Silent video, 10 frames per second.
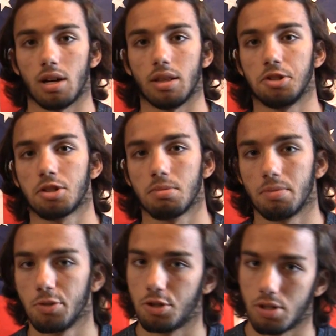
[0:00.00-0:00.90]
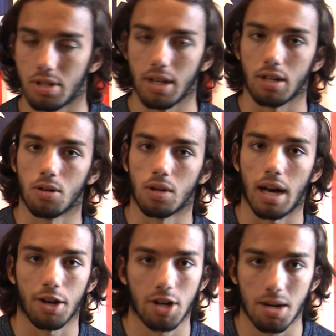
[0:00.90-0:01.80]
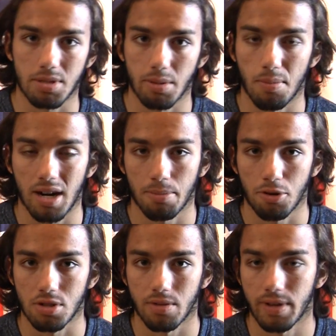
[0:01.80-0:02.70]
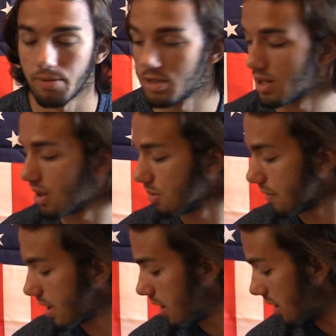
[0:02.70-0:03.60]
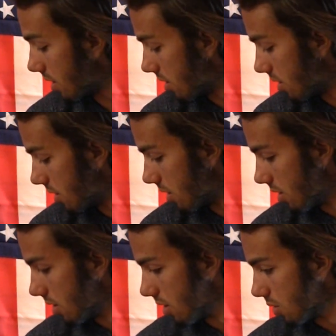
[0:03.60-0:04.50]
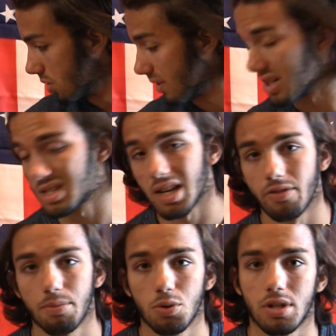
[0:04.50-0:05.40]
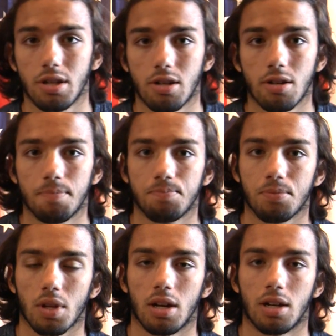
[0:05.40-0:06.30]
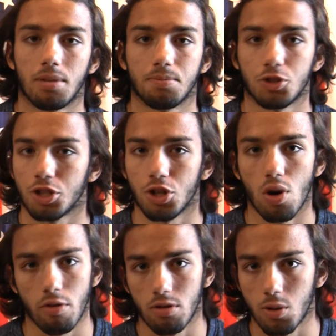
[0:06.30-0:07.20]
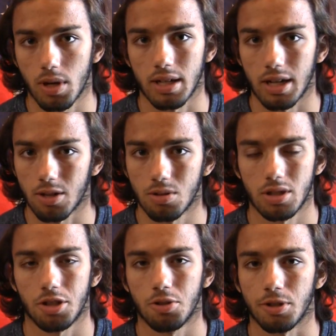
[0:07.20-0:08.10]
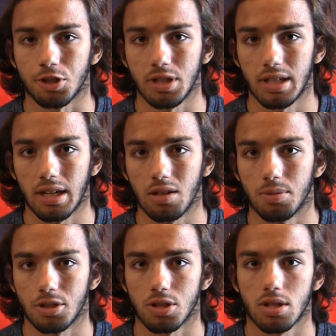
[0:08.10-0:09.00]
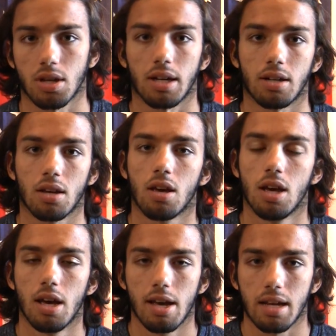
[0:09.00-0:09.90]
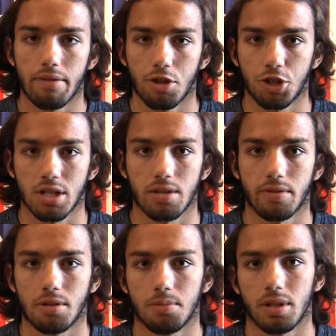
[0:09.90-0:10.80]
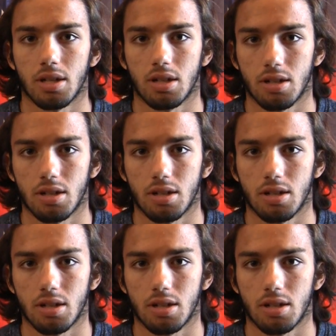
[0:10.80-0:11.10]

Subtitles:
these are some of the boots you should take note. I grabbed some of my personal favorites. I think we've got 7 boots here. Just going to go over real quick, not go into too much detail, but just kind of give you the gist of them and